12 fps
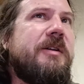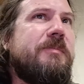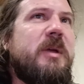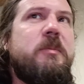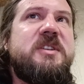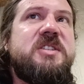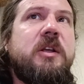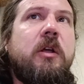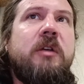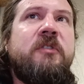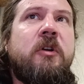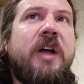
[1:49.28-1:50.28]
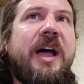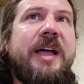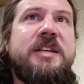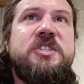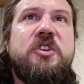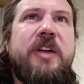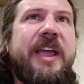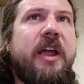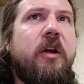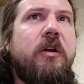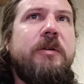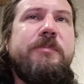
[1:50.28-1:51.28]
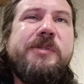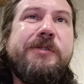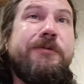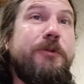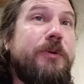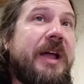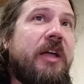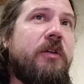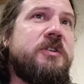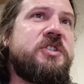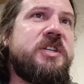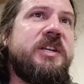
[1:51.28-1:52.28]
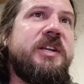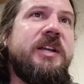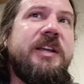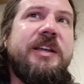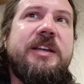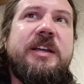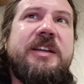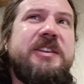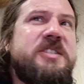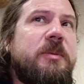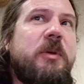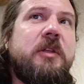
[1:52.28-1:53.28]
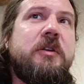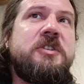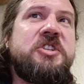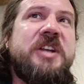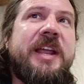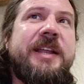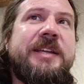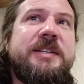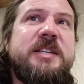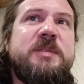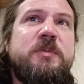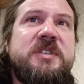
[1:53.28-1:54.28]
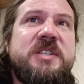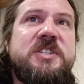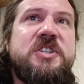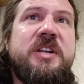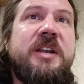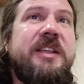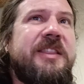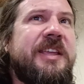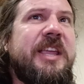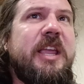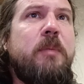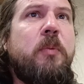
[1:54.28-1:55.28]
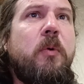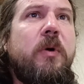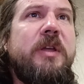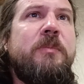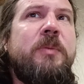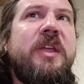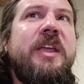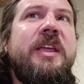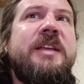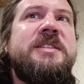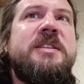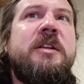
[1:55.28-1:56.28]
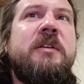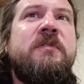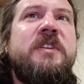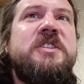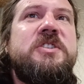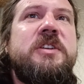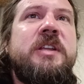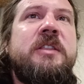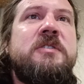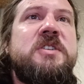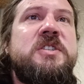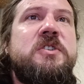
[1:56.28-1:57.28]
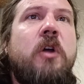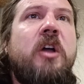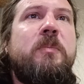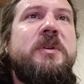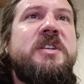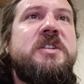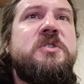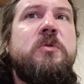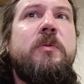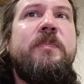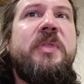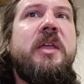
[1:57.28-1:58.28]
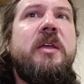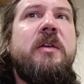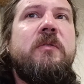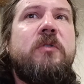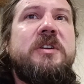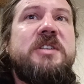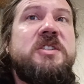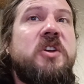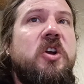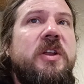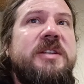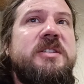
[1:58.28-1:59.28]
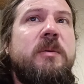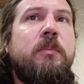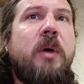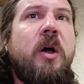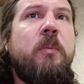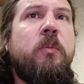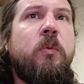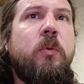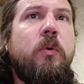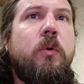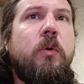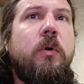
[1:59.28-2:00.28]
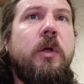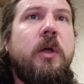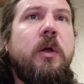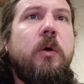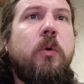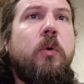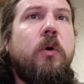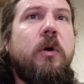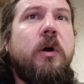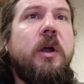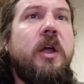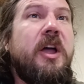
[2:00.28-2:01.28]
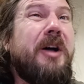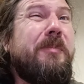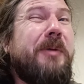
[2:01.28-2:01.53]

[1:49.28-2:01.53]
maybe it's the color of your eyes, your hair, a food allergy, some other genetic disposition. The key point being is that eventually there's a strong potential for it to turn into mob rule or a